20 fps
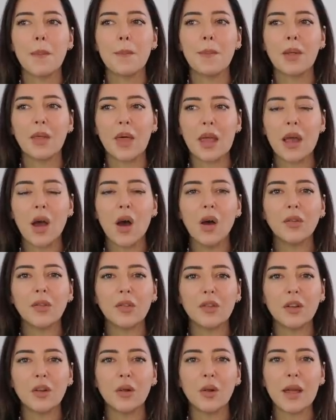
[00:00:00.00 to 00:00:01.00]
but they are
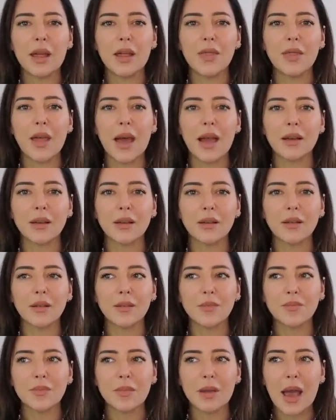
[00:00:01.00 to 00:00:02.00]
still in that
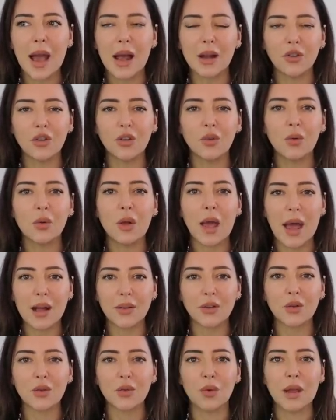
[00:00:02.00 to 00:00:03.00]
catch-all
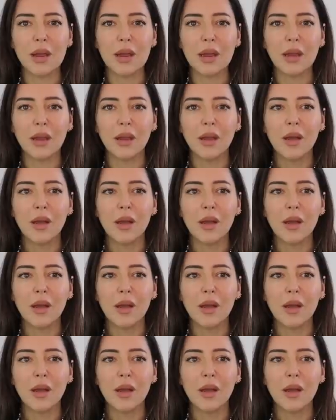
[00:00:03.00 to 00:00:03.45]
category